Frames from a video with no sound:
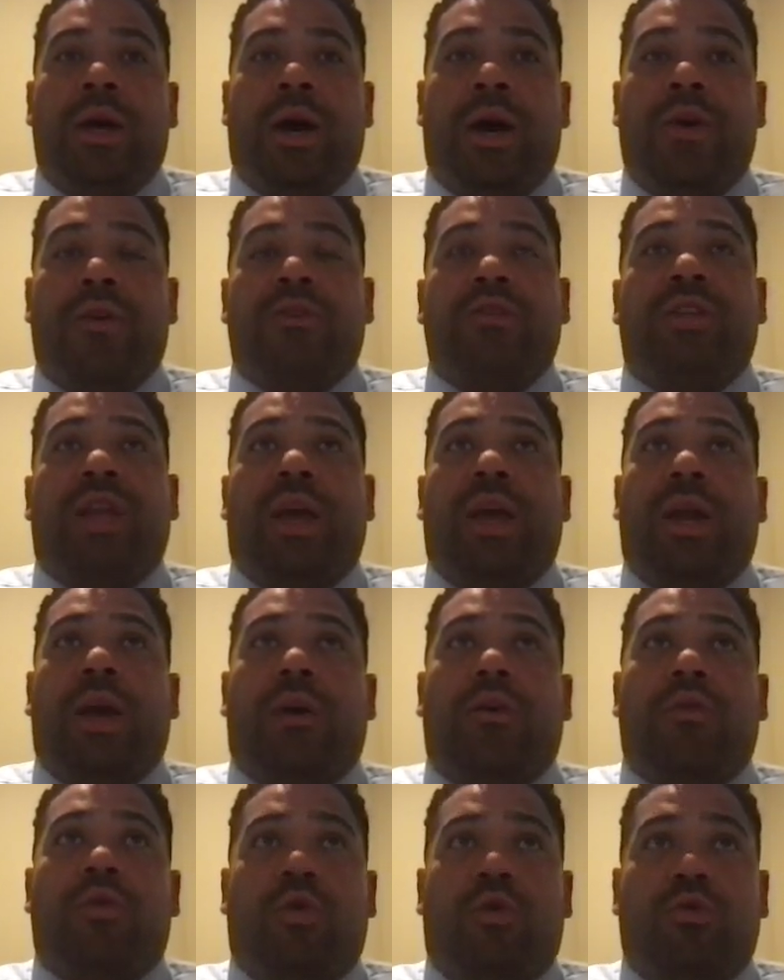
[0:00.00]
understand
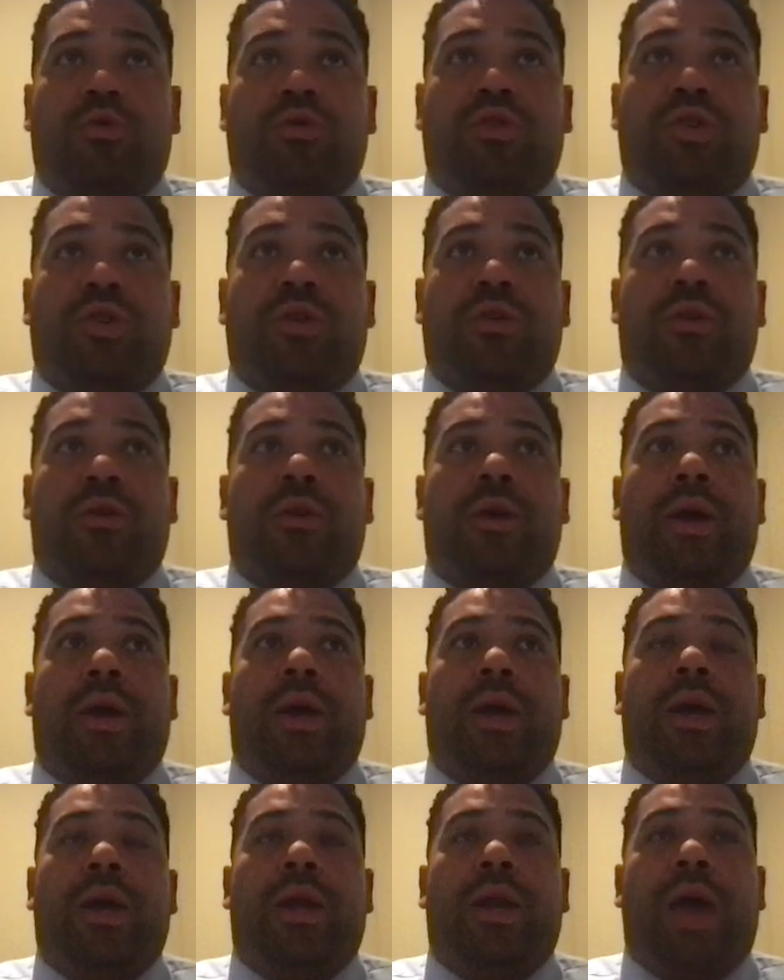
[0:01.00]
how culture
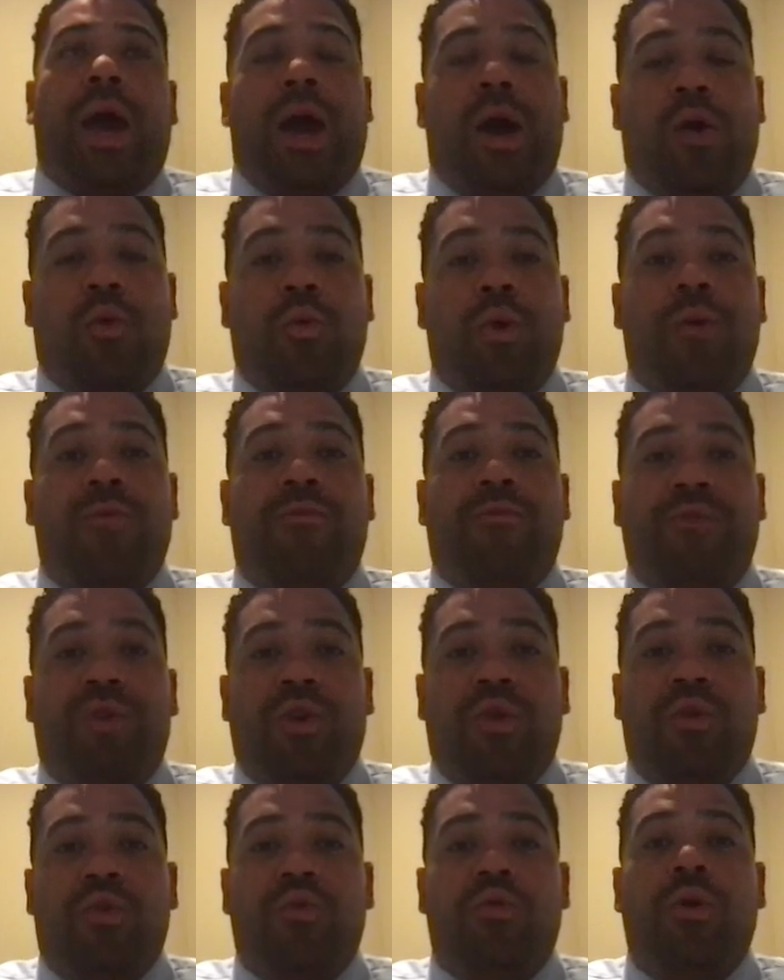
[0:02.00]
and how we
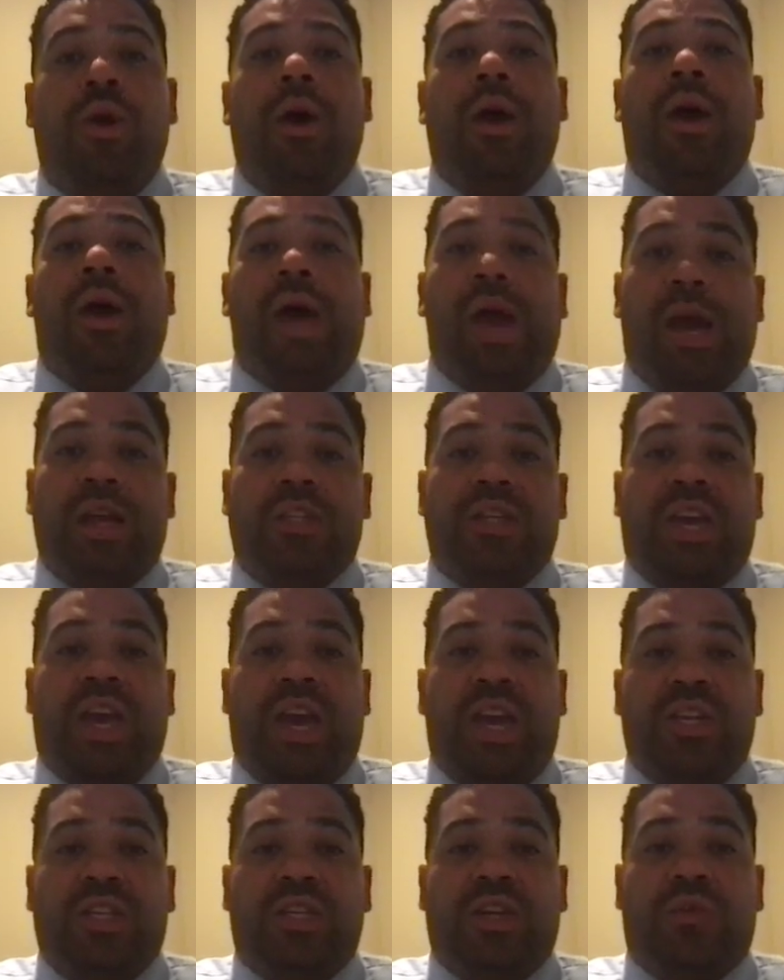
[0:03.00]
view
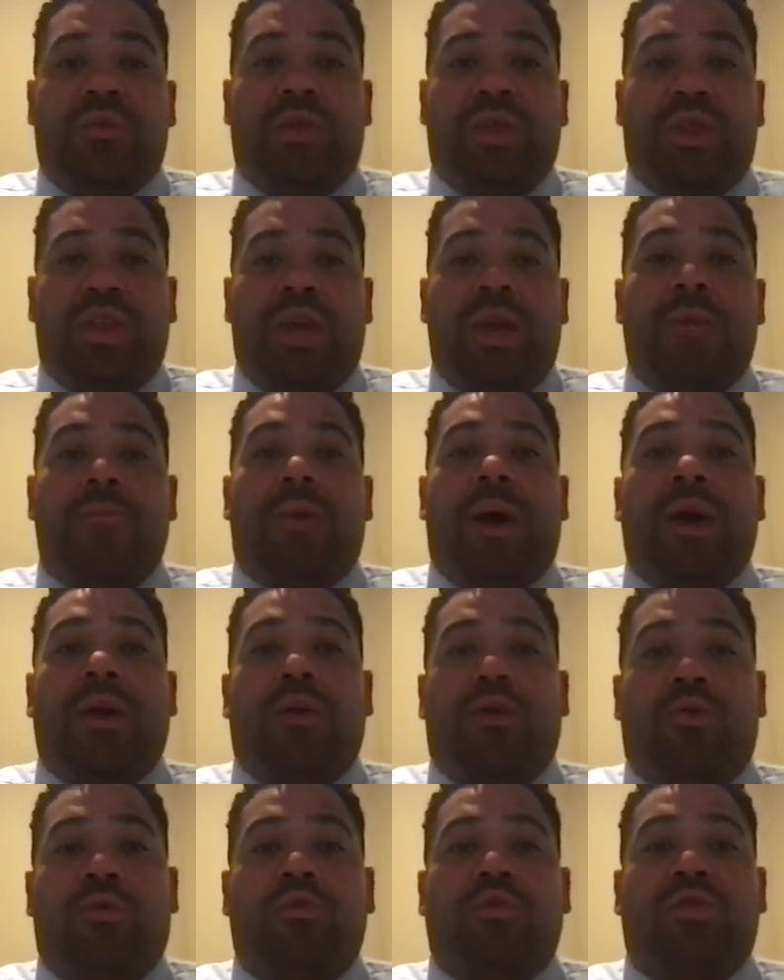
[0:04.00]
education within my
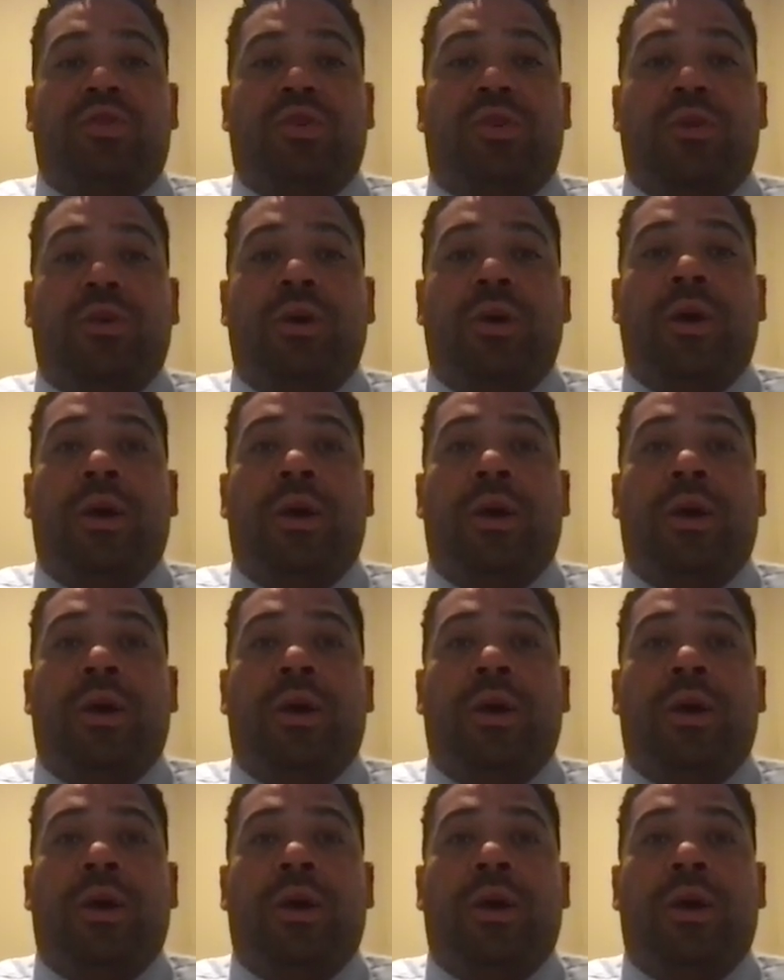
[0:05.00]
culture